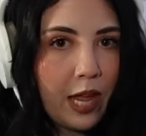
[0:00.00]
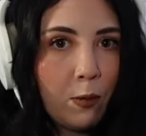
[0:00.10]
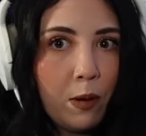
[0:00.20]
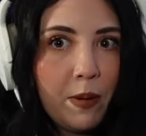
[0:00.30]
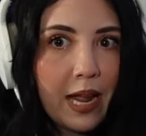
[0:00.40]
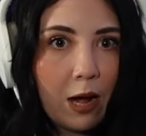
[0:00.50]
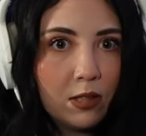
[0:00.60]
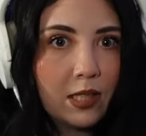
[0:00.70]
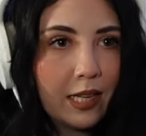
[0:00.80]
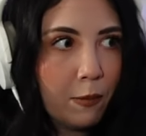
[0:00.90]
They would be
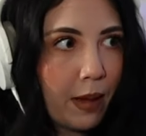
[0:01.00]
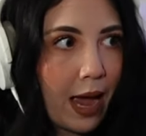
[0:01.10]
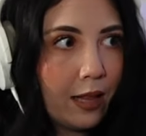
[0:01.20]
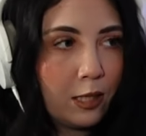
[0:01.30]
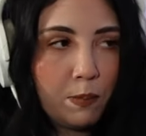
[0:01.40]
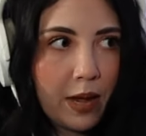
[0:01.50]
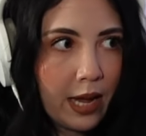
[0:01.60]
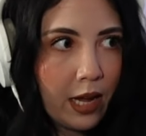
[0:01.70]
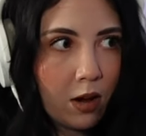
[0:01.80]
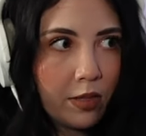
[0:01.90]
outside the palace
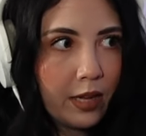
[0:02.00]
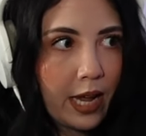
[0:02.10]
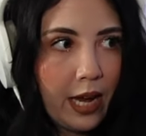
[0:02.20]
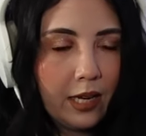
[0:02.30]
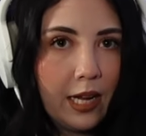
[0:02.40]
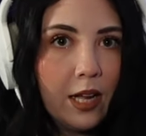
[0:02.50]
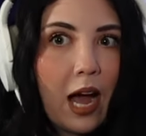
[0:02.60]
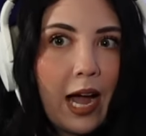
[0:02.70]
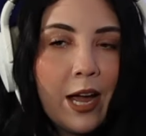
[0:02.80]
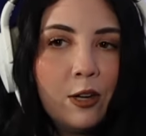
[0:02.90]
banging on the gate. Like
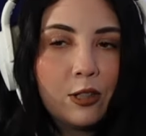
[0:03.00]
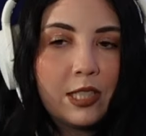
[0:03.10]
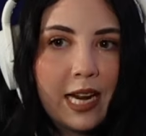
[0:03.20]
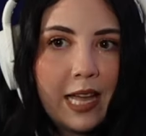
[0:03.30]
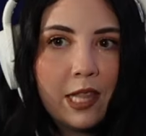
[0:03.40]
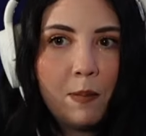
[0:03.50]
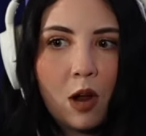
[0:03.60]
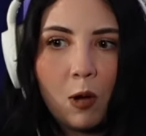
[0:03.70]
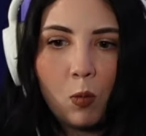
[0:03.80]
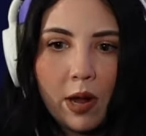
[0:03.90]
I understand them
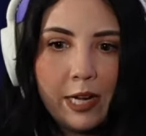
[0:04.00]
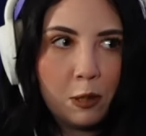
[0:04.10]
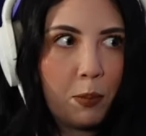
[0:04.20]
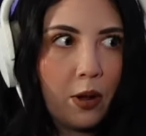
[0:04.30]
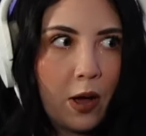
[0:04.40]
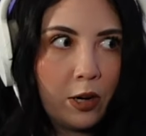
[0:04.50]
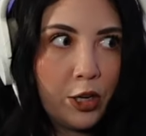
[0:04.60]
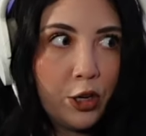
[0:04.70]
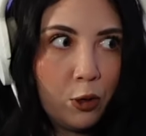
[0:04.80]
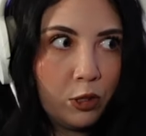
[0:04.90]
not wanting to put out a
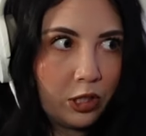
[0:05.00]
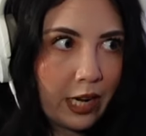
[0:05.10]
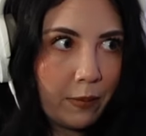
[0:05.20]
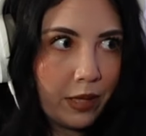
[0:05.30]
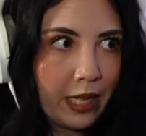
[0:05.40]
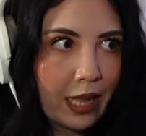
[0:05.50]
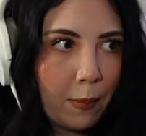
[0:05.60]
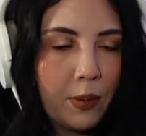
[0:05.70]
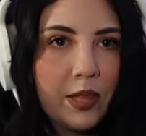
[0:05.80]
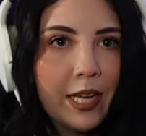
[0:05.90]
huge statement like
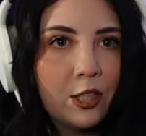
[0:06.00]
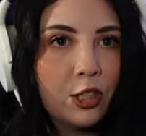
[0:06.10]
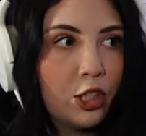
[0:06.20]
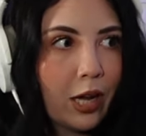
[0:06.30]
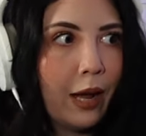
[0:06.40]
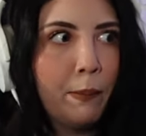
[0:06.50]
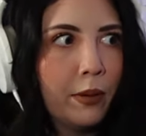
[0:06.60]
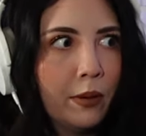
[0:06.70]
that, but then just shut up.